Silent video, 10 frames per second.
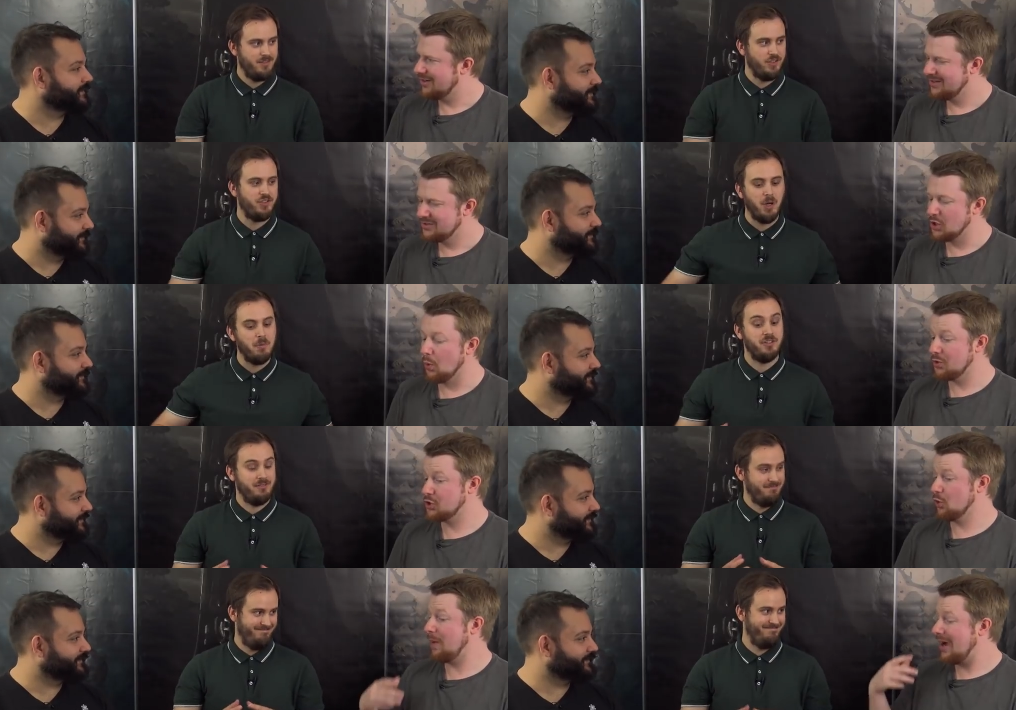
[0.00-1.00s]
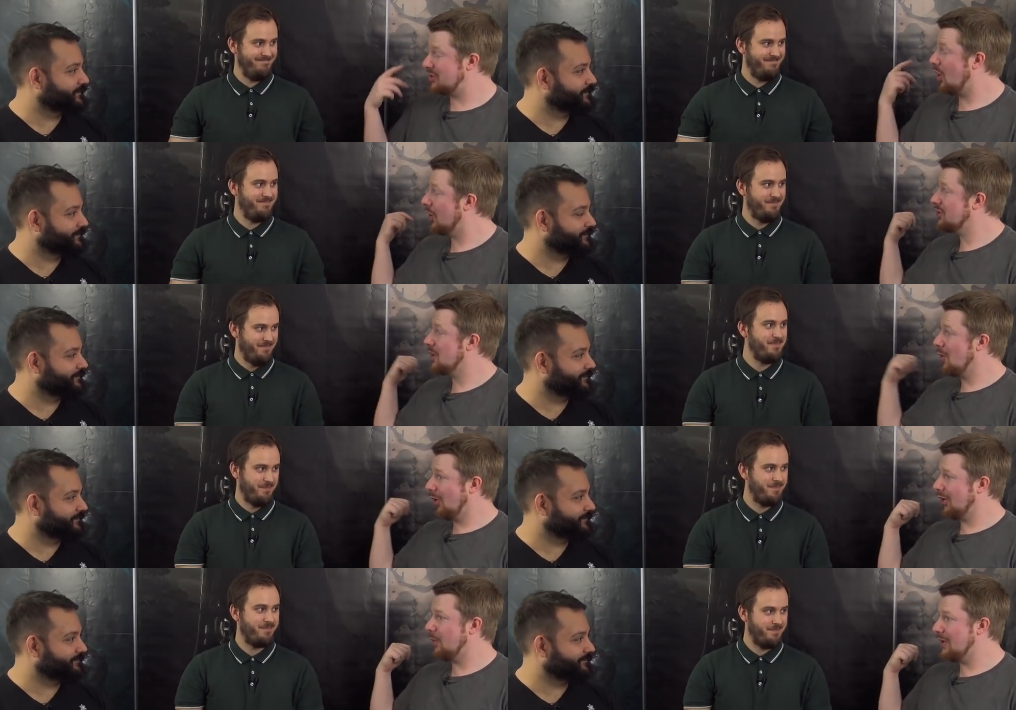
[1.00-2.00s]
Speaker 1: So, so by us talking to him
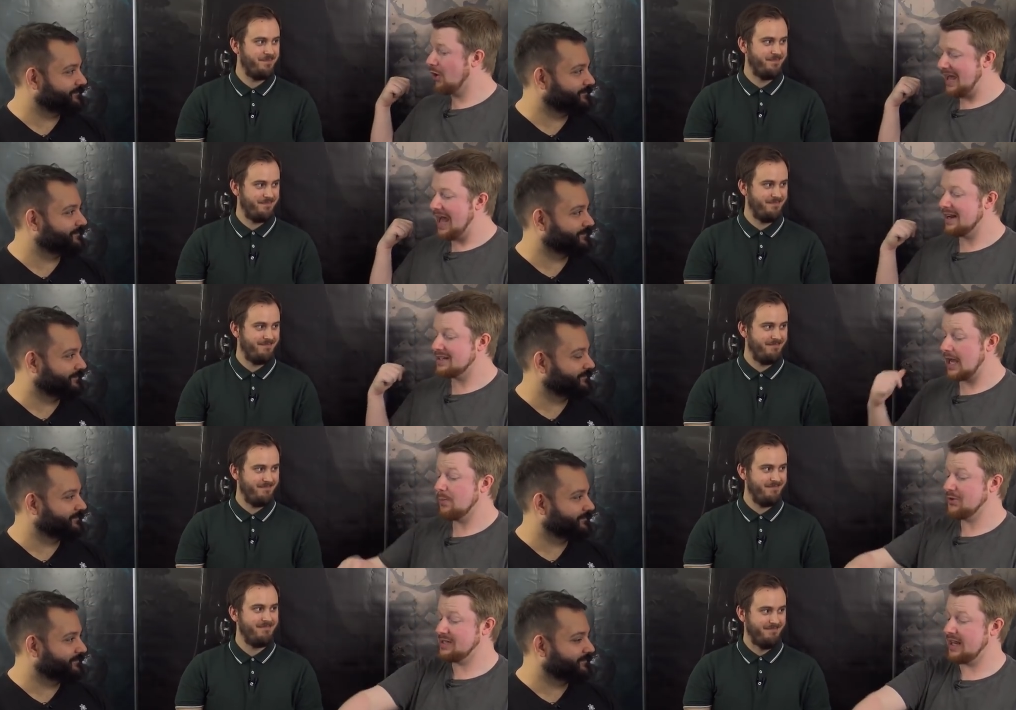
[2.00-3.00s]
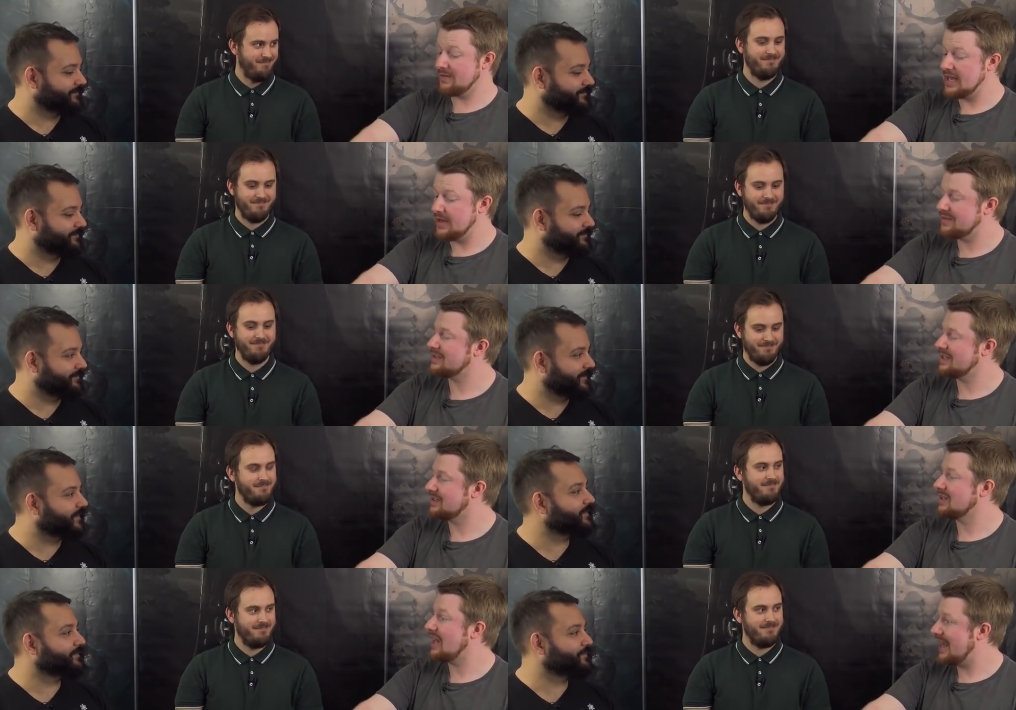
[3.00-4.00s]
earlier, we got it ahead of time, which kind of gave us
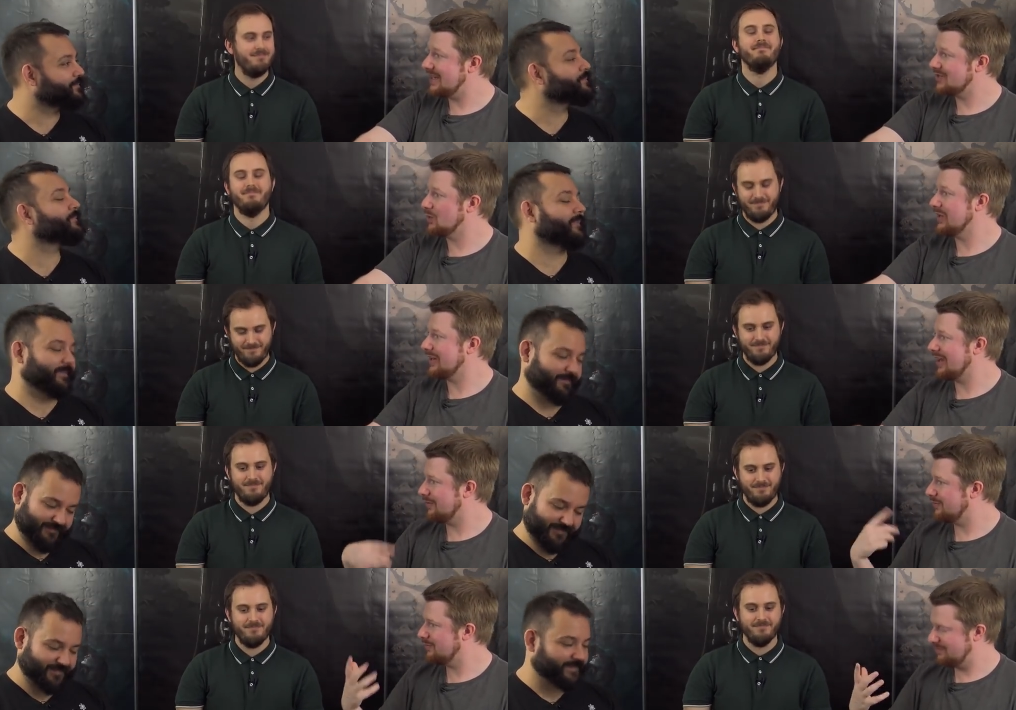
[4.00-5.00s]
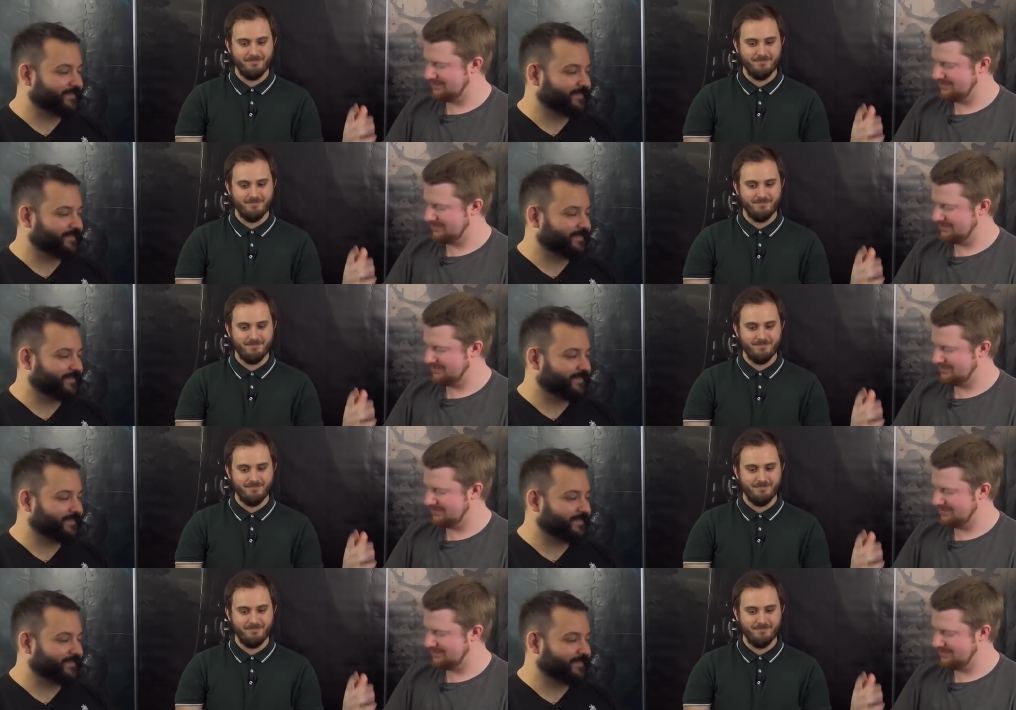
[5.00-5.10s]
this light. So we kind of mm -hmm.